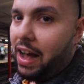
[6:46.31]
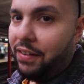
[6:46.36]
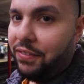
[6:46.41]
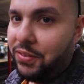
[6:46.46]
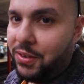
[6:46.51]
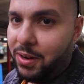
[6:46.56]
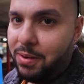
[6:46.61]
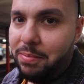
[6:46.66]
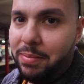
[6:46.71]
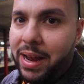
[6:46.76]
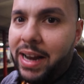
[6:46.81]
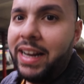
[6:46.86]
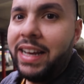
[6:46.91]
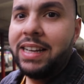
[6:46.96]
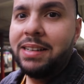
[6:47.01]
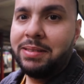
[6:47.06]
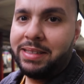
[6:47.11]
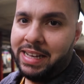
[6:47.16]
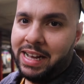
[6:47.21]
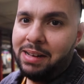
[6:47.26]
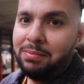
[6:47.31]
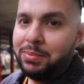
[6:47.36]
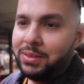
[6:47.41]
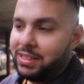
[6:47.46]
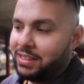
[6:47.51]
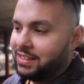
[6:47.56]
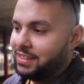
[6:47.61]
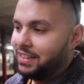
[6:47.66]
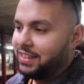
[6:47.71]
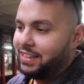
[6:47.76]
After many attempts
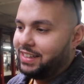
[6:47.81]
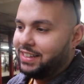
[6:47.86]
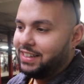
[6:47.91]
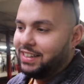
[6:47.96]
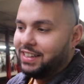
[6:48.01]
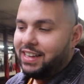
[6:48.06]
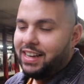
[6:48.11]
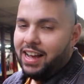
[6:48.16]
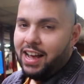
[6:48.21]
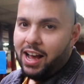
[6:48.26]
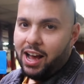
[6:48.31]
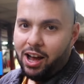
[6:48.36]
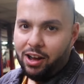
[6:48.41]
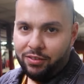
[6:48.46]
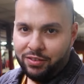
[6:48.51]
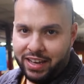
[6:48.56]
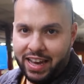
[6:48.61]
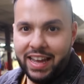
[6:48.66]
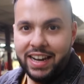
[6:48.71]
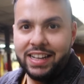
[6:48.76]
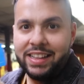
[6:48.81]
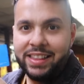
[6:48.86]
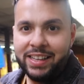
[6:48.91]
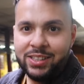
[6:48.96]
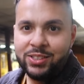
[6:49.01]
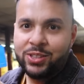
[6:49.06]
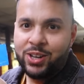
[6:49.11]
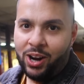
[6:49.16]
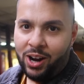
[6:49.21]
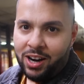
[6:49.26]
of getting
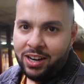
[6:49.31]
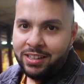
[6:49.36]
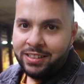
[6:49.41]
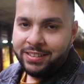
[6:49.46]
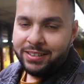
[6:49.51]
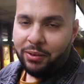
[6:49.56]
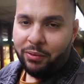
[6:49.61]
this part,